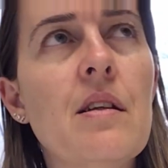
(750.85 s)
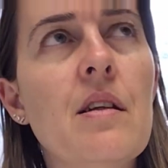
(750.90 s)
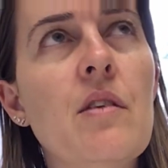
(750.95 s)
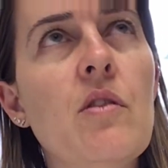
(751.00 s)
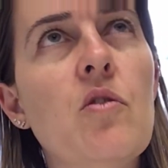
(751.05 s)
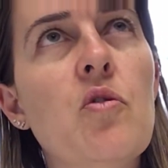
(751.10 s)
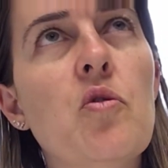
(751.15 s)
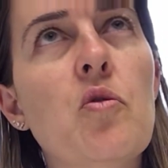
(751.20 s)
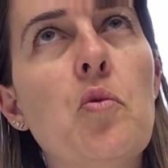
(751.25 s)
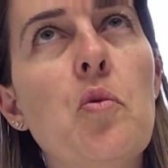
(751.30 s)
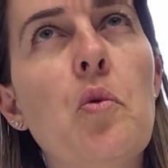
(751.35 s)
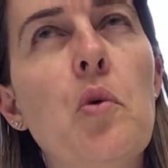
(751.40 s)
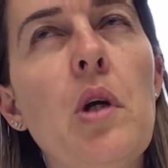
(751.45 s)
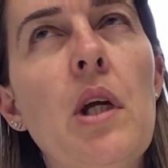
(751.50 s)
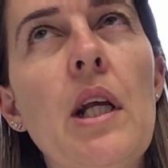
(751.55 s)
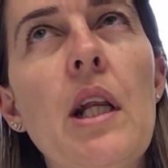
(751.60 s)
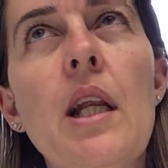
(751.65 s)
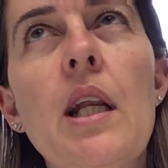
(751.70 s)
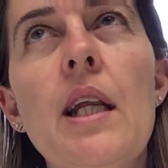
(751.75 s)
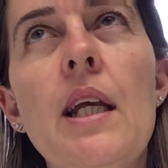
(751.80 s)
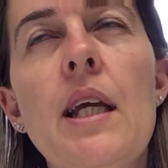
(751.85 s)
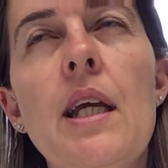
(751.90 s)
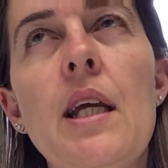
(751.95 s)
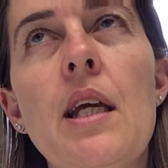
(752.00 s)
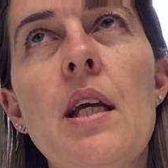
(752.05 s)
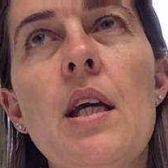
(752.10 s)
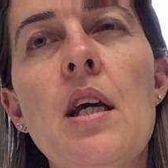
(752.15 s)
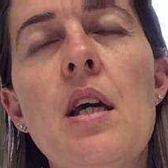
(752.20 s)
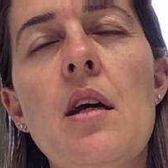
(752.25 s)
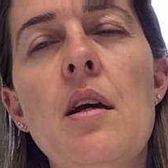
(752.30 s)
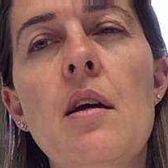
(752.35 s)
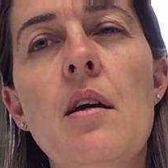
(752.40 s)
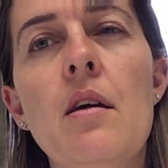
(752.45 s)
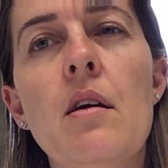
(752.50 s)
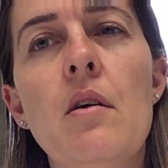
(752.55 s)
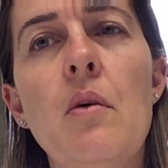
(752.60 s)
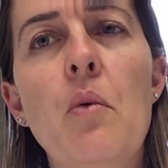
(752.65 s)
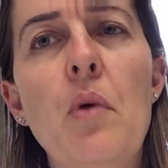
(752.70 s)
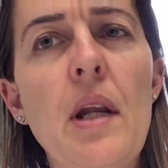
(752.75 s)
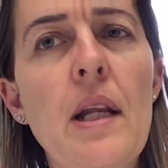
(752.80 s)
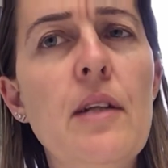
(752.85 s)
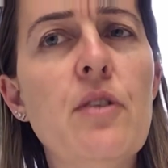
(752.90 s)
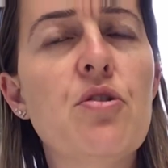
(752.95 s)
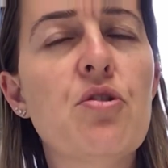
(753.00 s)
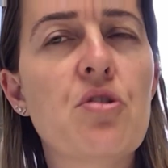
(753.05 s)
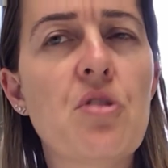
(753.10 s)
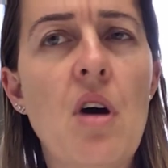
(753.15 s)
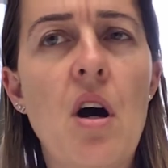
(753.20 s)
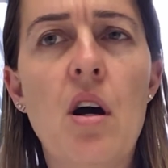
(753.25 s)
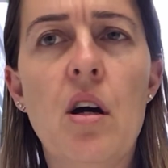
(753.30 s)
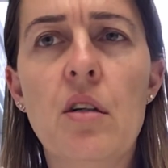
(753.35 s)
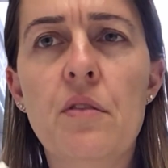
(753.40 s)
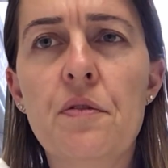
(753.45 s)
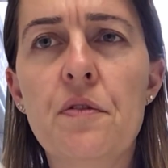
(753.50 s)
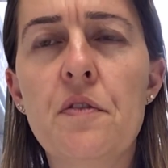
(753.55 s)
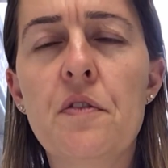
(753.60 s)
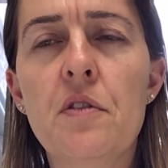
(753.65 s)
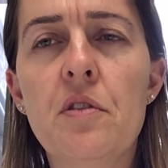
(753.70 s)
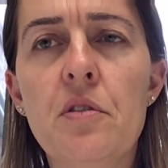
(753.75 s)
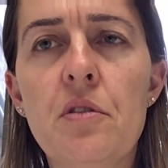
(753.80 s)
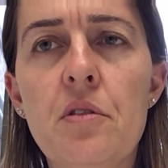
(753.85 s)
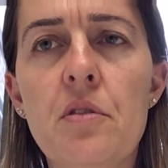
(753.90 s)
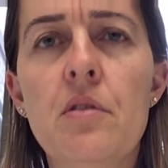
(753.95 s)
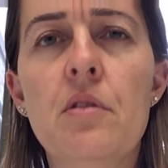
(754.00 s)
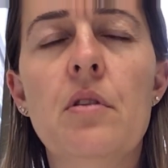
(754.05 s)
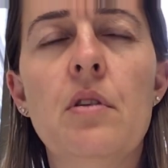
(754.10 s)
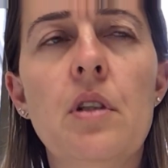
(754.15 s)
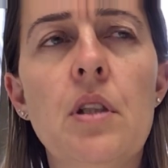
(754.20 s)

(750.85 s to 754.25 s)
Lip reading: is really soft.